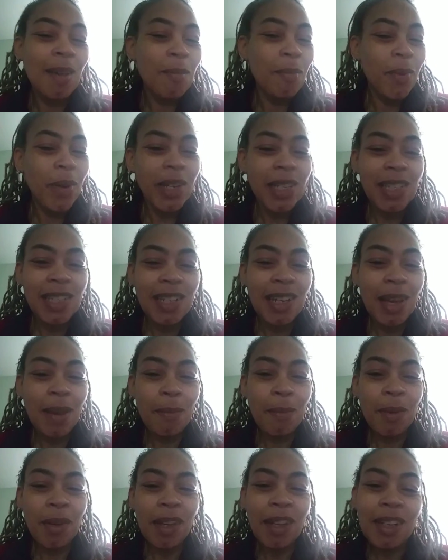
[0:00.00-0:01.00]
pressing
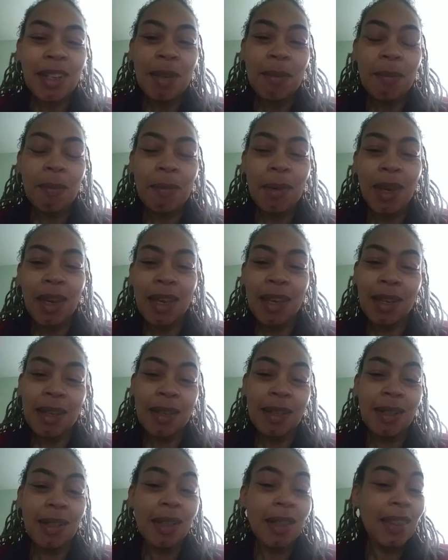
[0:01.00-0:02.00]
that button and
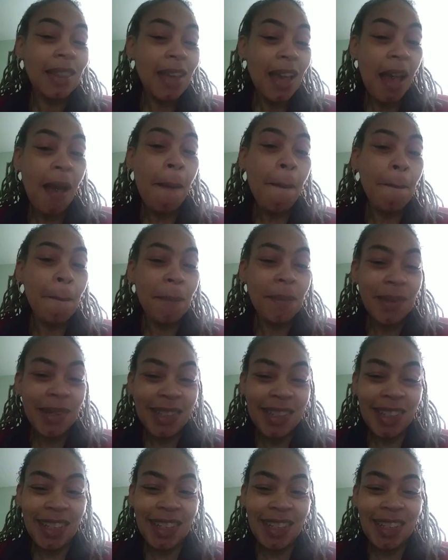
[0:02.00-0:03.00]
making that
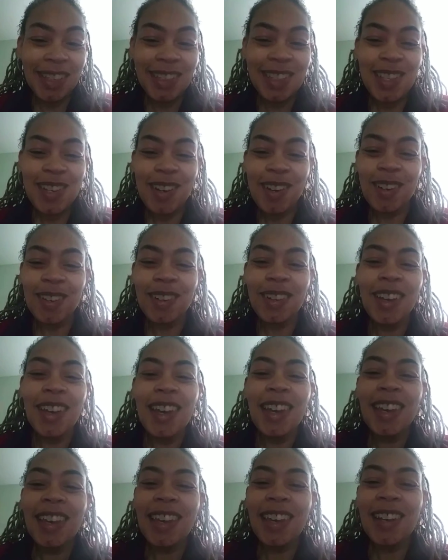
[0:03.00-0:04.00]
money. So
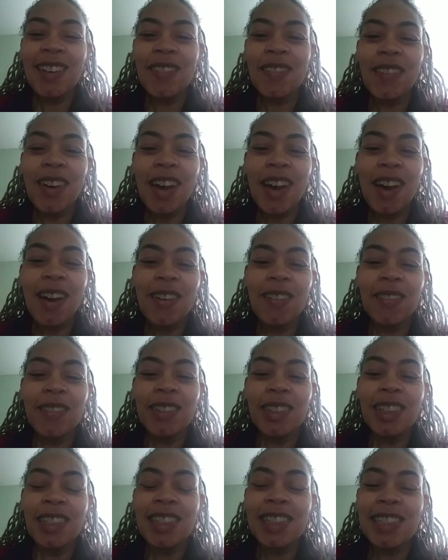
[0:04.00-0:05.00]
get involved,
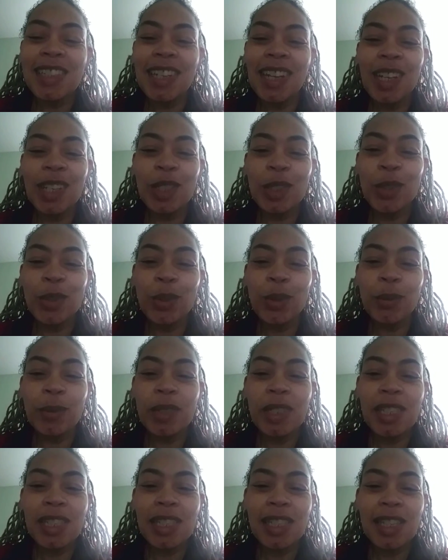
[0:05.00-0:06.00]
stay in tune
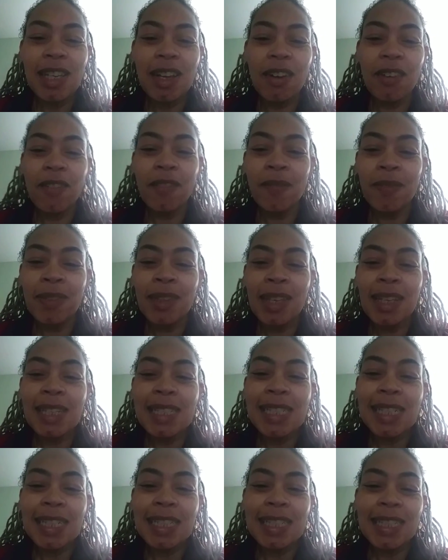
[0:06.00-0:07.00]
with yourself,
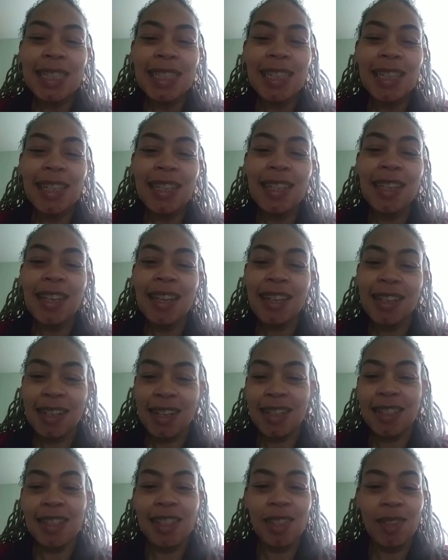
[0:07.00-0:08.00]
succeed, and
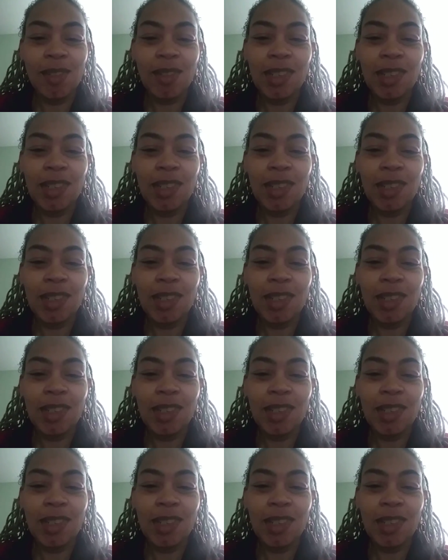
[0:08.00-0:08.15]
I'll see you